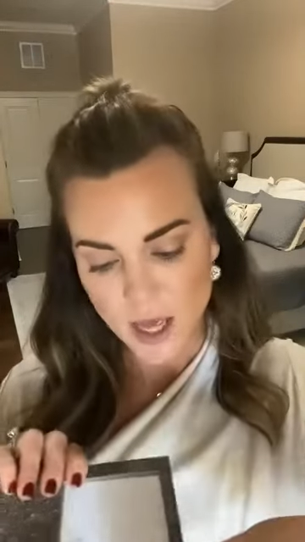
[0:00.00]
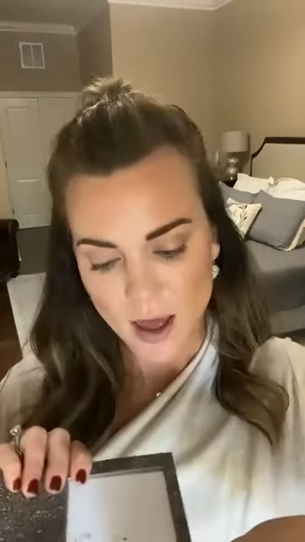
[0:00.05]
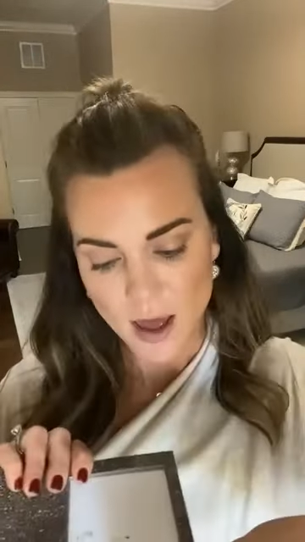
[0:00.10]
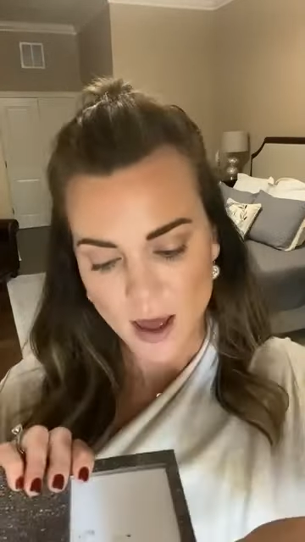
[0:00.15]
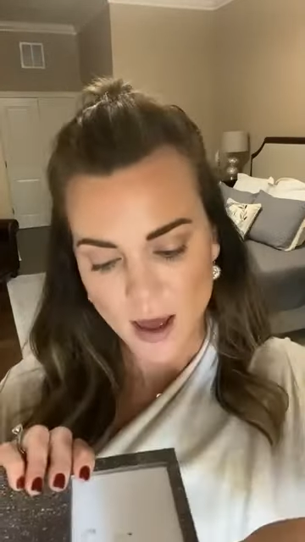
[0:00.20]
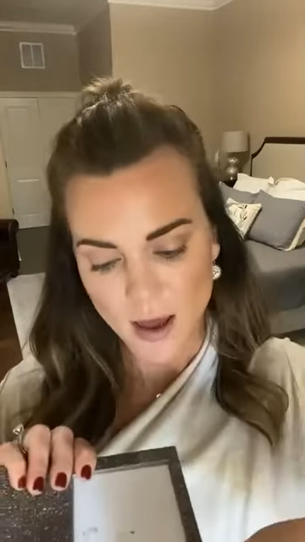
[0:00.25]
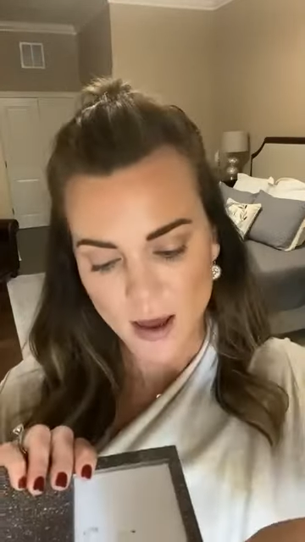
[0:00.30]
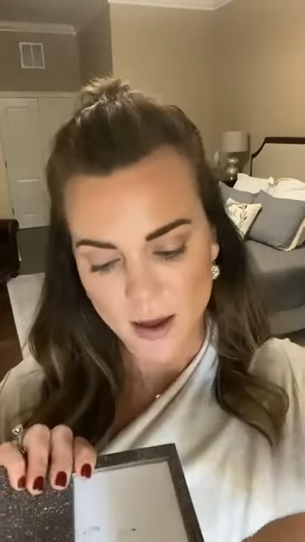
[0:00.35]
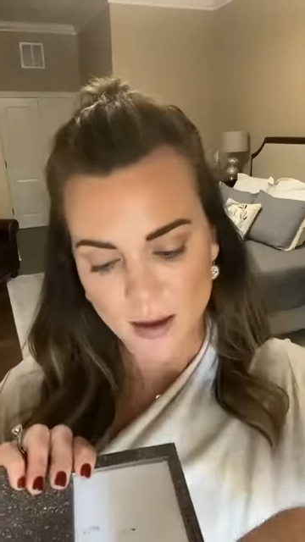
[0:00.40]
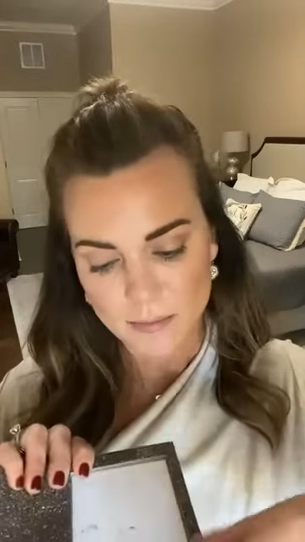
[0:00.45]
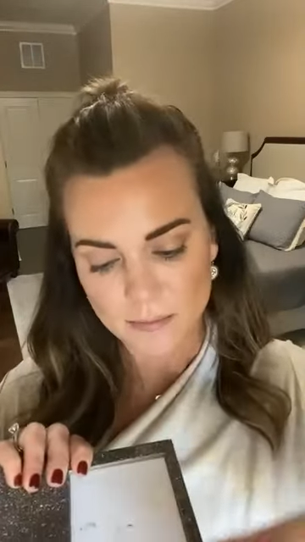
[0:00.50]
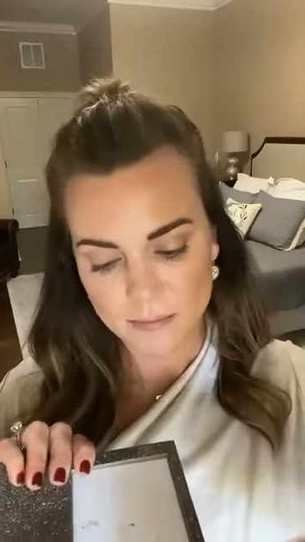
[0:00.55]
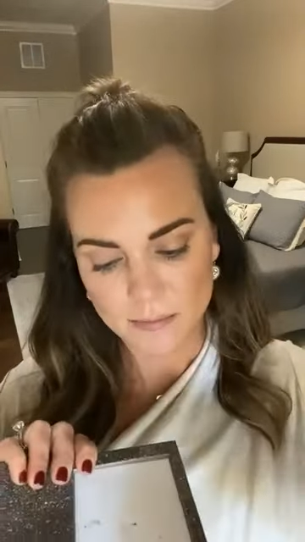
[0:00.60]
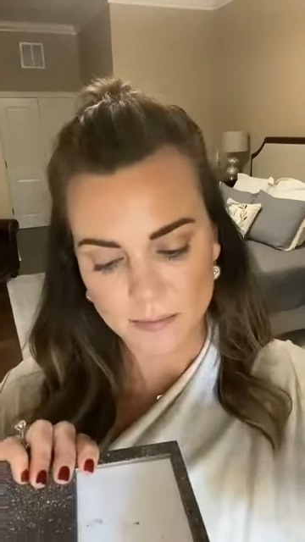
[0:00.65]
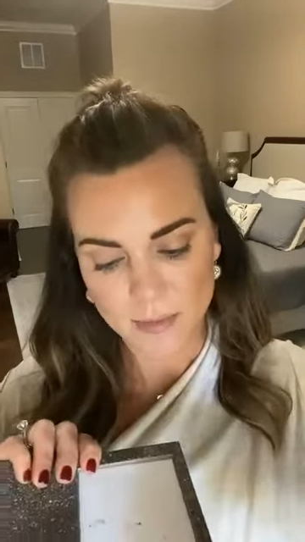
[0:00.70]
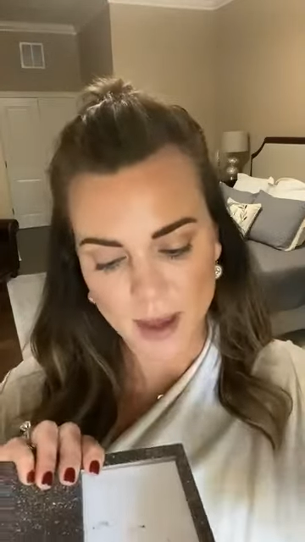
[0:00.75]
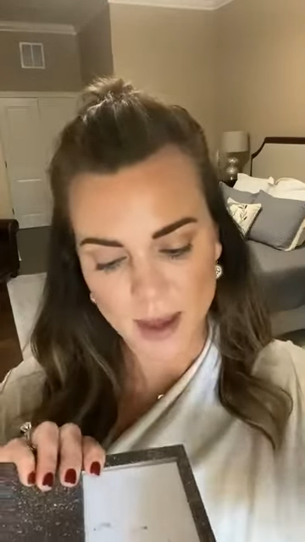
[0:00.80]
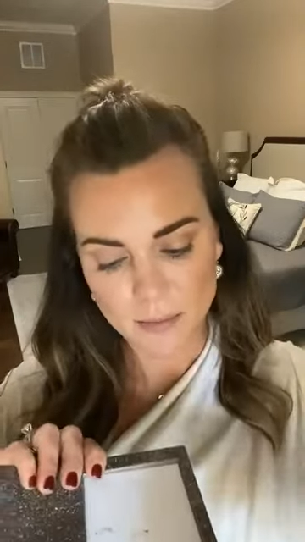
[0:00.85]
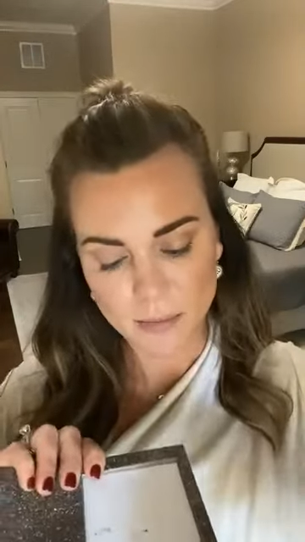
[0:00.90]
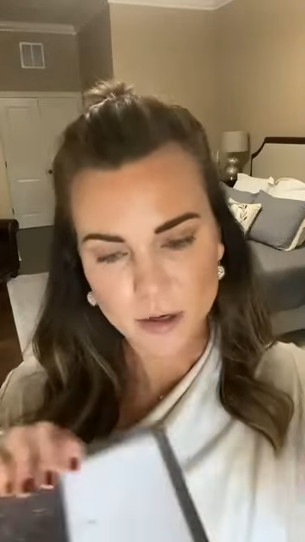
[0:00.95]
and
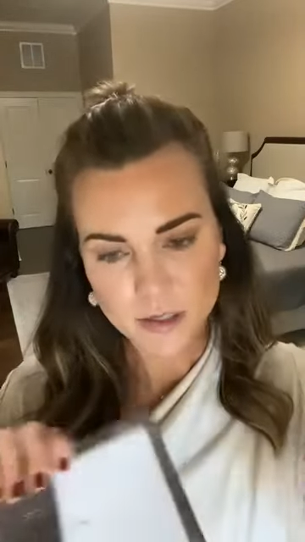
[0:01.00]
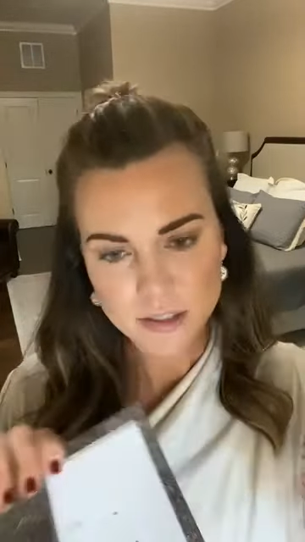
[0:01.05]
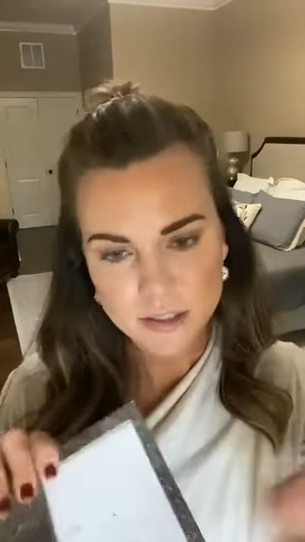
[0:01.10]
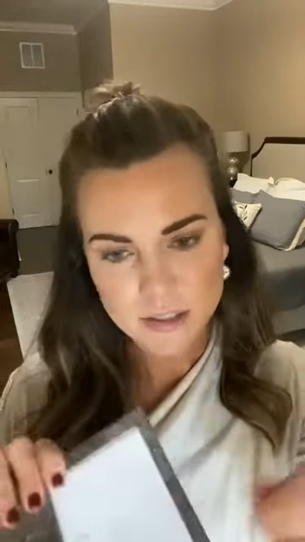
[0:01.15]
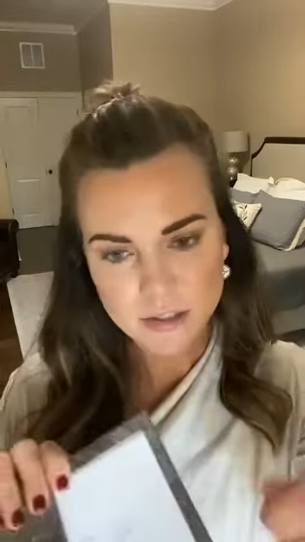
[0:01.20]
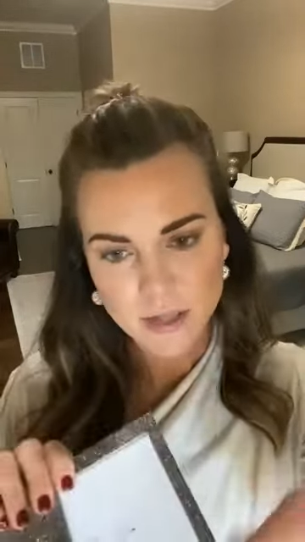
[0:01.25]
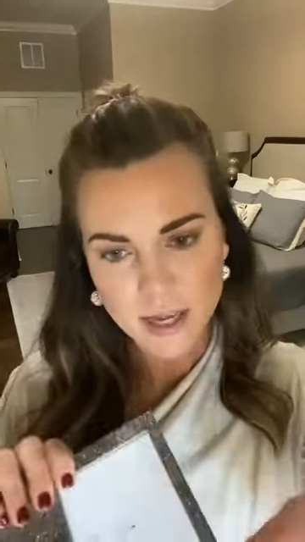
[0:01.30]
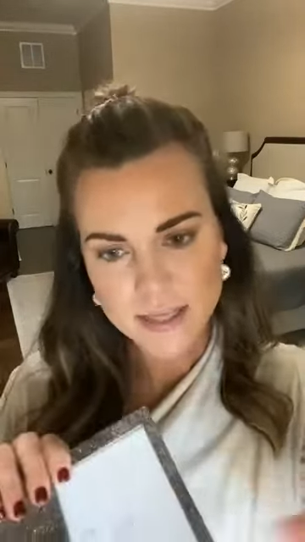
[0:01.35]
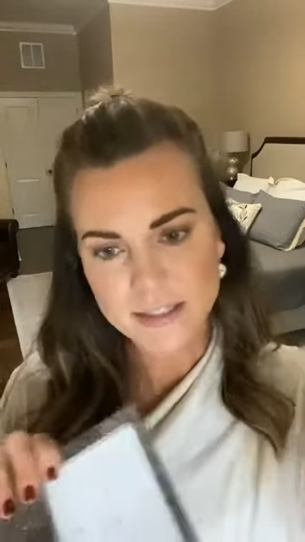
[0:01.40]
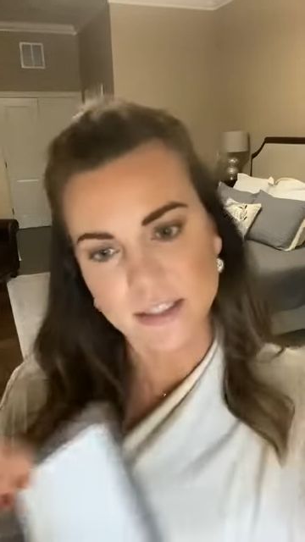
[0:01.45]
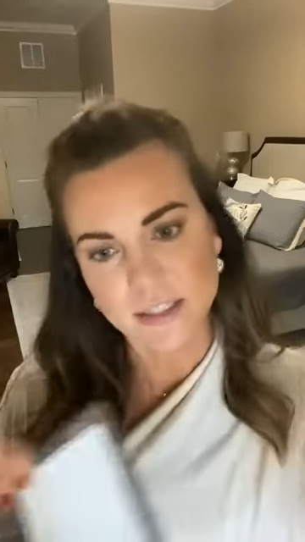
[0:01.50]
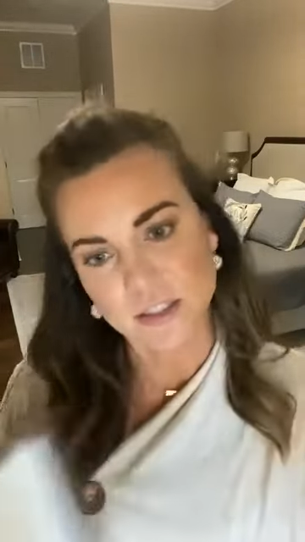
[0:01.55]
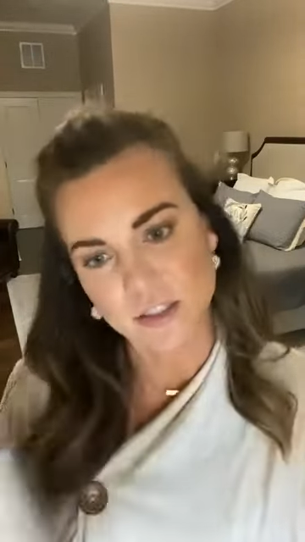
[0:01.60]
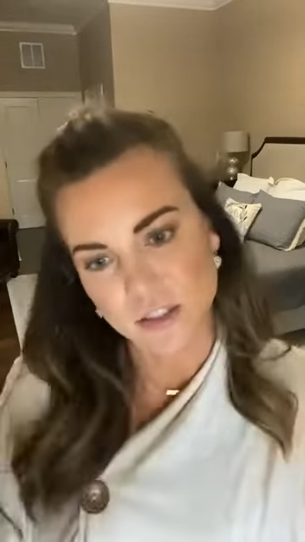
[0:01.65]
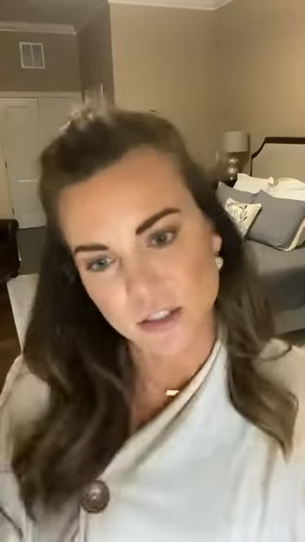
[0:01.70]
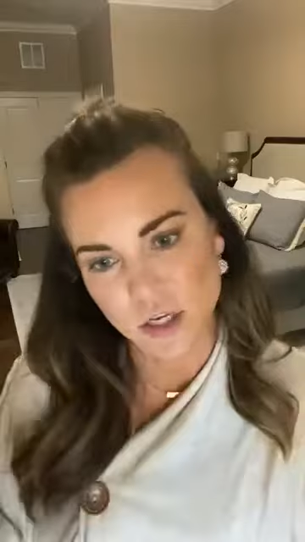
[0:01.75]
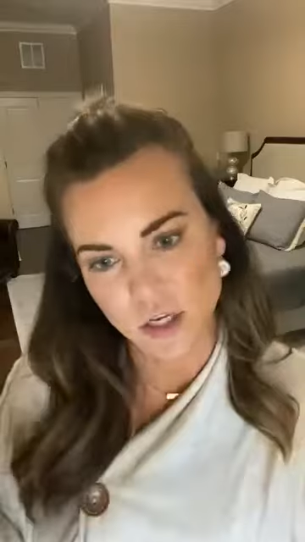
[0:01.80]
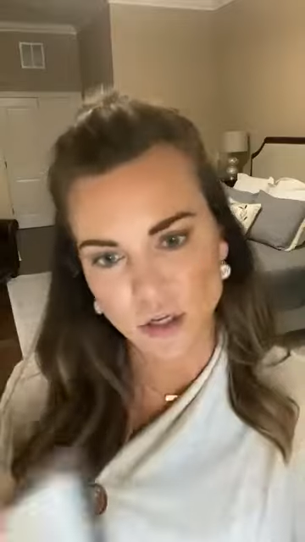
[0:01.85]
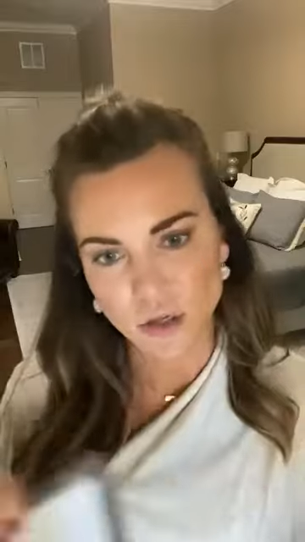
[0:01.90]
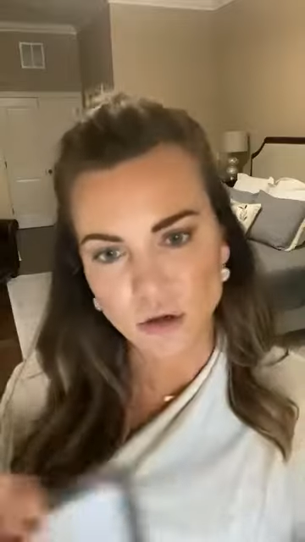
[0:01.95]
personalize it to
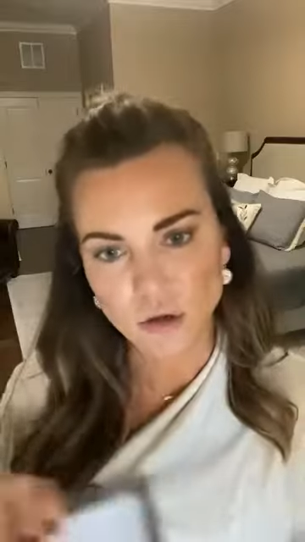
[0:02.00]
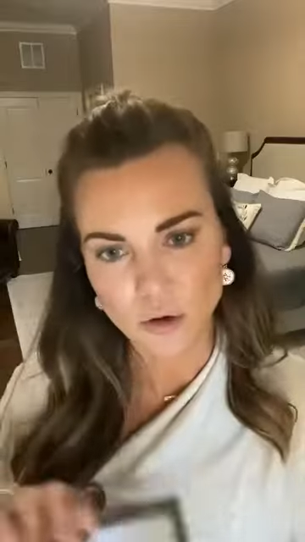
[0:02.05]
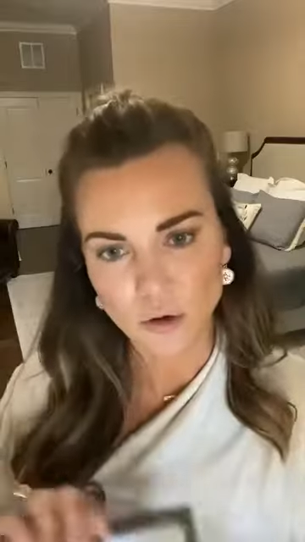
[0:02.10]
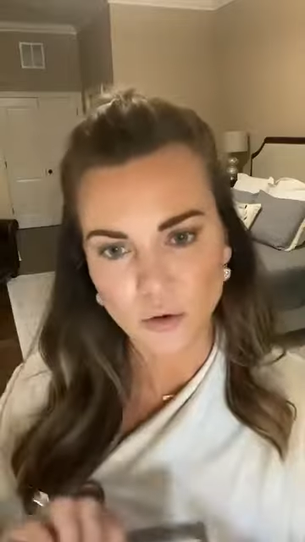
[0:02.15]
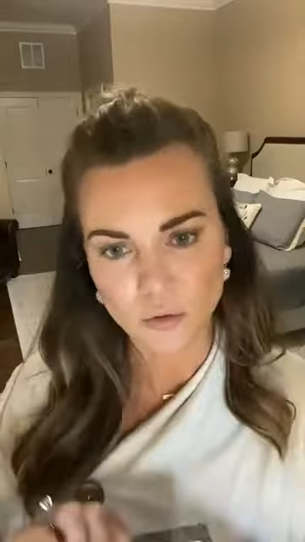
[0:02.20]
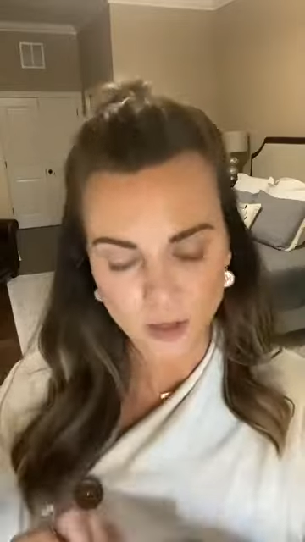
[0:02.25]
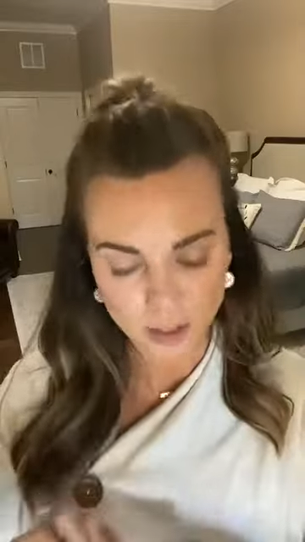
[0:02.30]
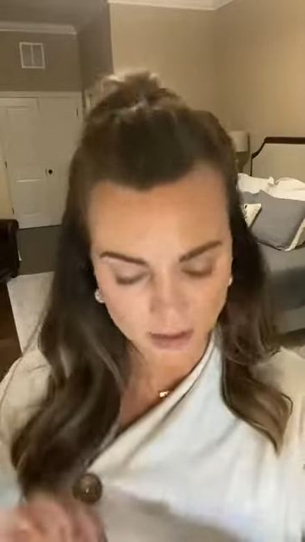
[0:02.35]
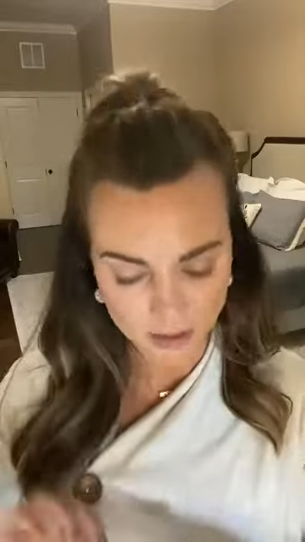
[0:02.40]
you. Get the